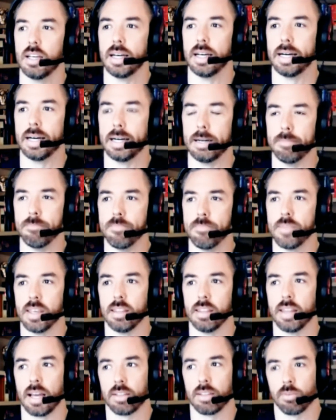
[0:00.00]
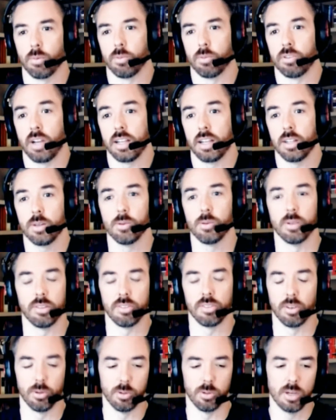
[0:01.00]
And that's what we're trying to do.
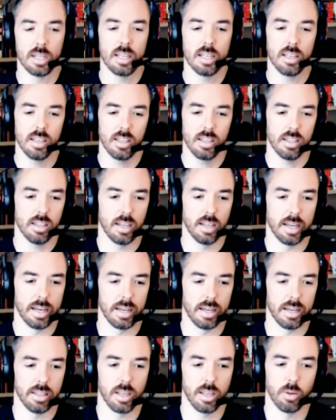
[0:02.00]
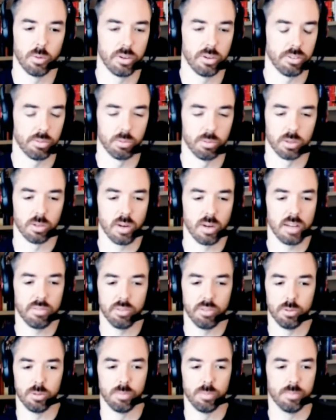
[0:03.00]
And so, we're
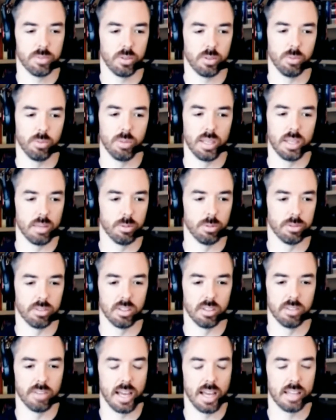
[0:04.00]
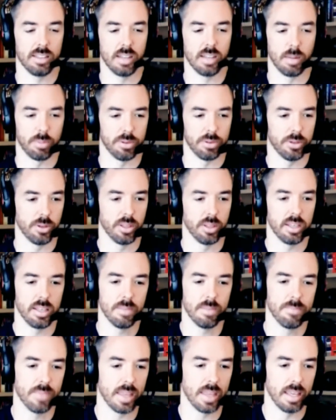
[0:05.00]
grateful to be able to have had the
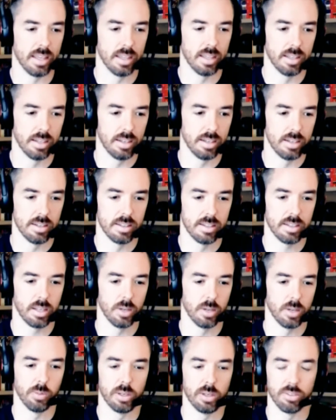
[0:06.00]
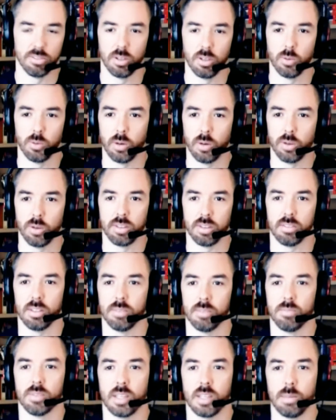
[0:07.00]
opportunity. And, we just know we always have
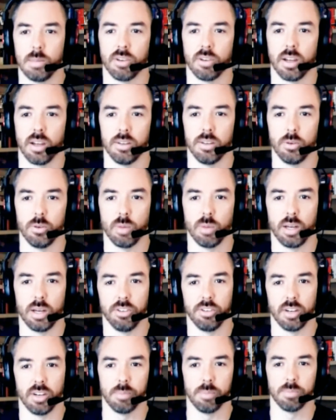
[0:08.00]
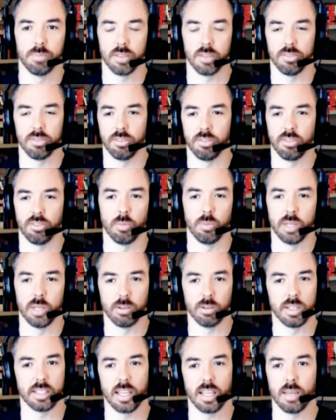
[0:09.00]
to keep trying to do a better job because there's so many
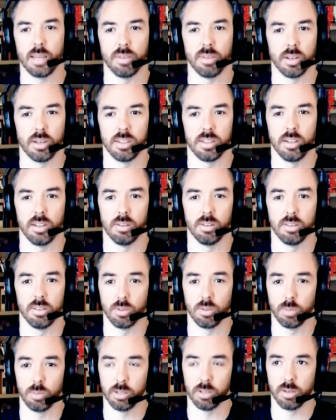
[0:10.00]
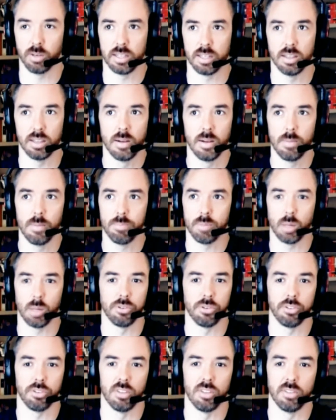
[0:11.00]
great games out there and so many great
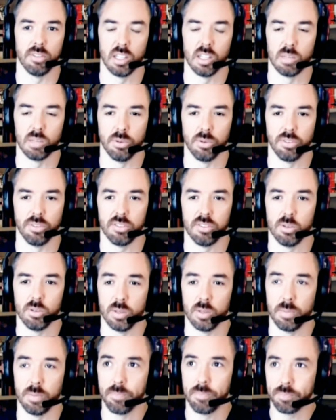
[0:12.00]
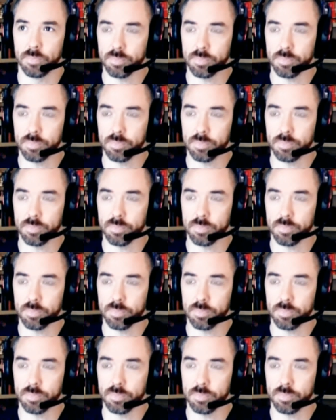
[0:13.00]
publishers and developers doing